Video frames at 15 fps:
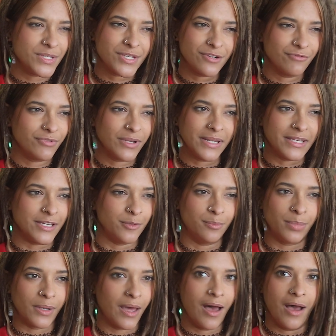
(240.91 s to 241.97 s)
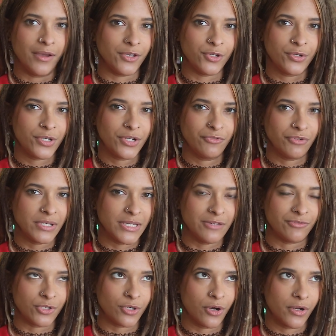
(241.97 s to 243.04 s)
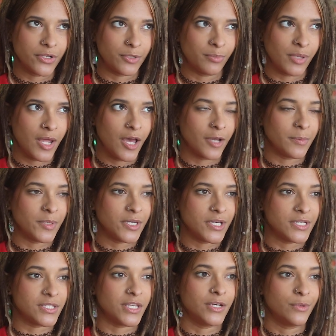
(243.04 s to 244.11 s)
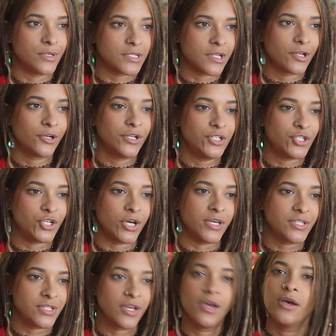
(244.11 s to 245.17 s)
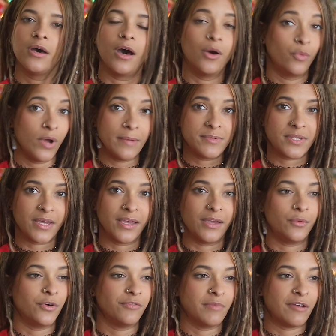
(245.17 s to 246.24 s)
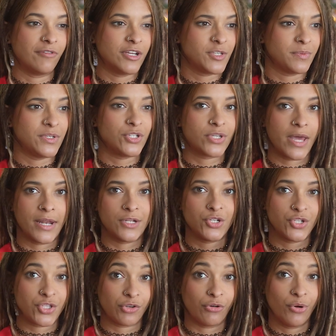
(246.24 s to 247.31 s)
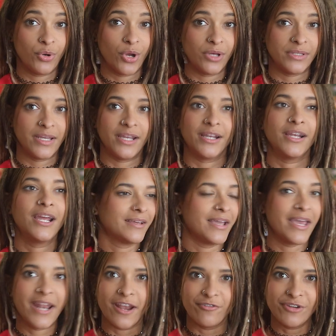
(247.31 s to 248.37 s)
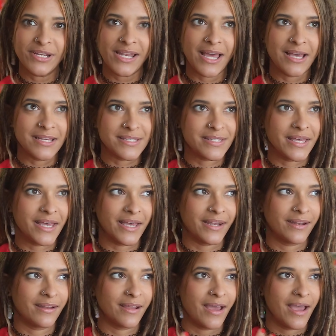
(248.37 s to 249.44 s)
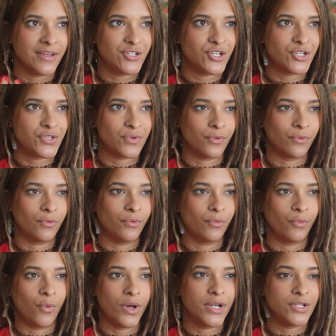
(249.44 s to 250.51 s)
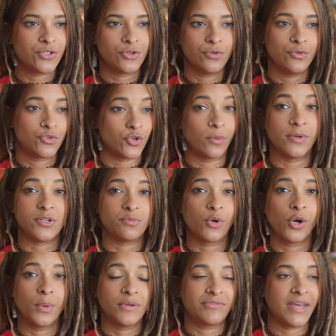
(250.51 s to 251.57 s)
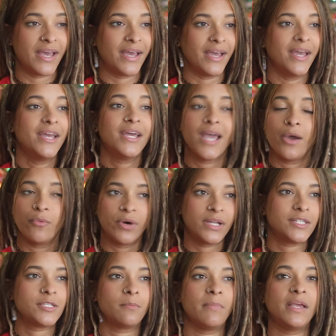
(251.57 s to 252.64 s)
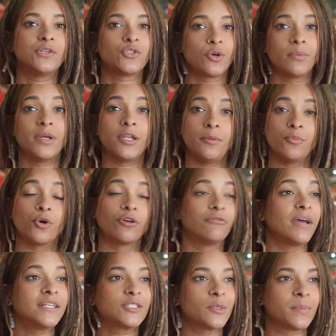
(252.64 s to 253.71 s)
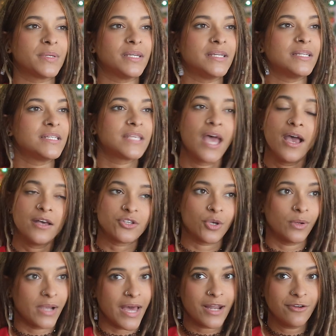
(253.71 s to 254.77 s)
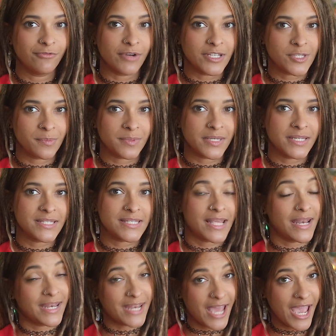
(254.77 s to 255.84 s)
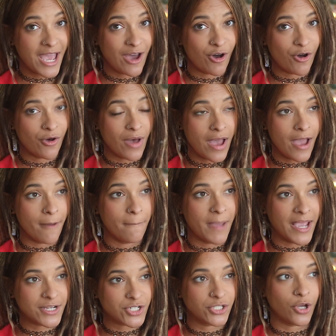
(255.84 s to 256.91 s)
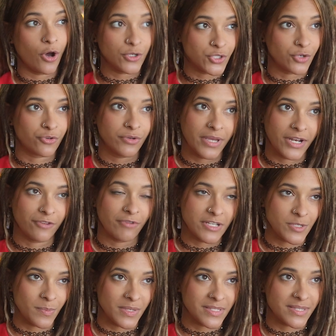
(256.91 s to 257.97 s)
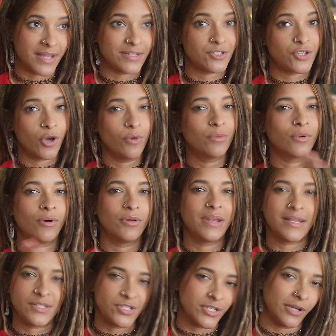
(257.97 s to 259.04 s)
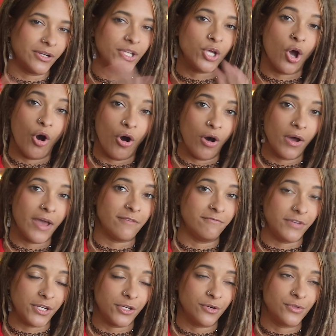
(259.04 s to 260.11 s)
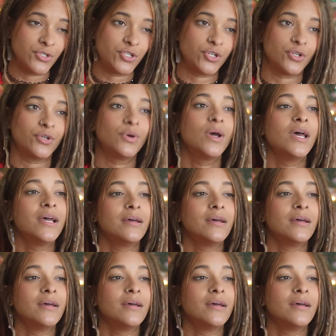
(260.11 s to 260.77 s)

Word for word: wasn't really a blog. You couldn't really even call it a blog because it was literally just a website with my recipes kind of just thrown on there. And I realized that I just wanted to do so much more with that and wanted to make so many more recipes. So a lot of recipes now, I'm actually also creating recipes that don't necessarily all have videos to.